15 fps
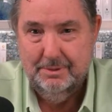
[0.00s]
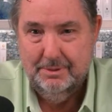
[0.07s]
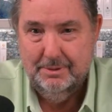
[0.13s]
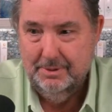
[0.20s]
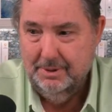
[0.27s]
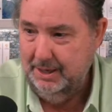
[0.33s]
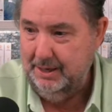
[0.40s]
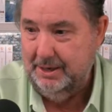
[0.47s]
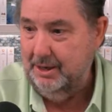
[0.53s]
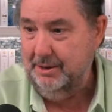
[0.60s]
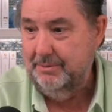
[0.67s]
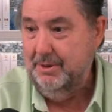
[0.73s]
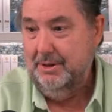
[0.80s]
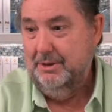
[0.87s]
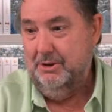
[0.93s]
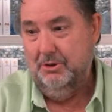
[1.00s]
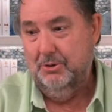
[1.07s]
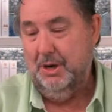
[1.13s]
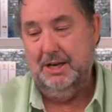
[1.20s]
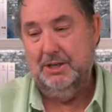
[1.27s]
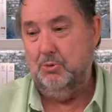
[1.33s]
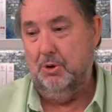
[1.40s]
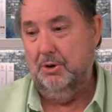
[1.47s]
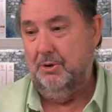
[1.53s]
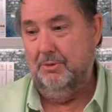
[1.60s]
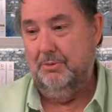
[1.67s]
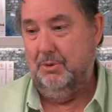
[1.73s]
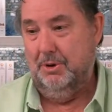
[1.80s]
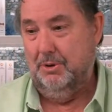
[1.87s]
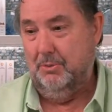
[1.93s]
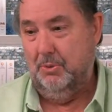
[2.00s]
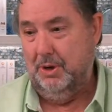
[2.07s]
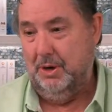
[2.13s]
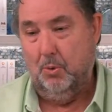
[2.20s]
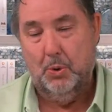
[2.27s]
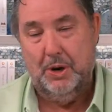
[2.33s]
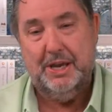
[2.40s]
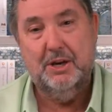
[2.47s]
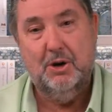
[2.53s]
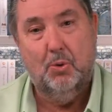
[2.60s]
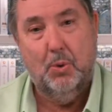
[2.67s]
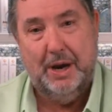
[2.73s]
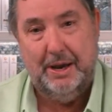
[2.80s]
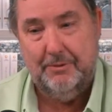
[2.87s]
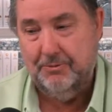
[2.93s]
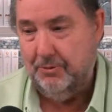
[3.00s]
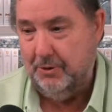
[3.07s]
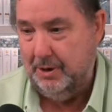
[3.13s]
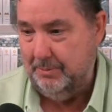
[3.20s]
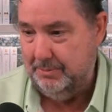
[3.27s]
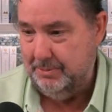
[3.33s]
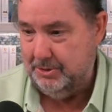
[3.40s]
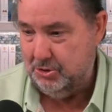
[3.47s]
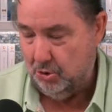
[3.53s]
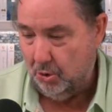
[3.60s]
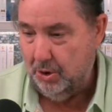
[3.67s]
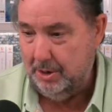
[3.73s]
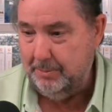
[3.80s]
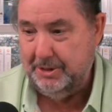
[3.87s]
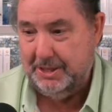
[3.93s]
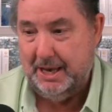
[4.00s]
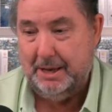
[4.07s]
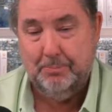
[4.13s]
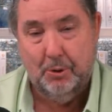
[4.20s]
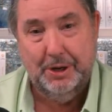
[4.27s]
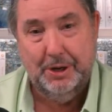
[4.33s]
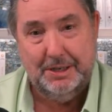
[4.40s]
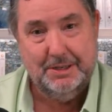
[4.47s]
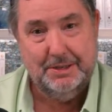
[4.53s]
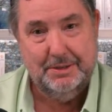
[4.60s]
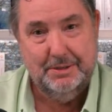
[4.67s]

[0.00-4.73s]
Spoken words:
And you guys were what, a week away from Towrah at that point?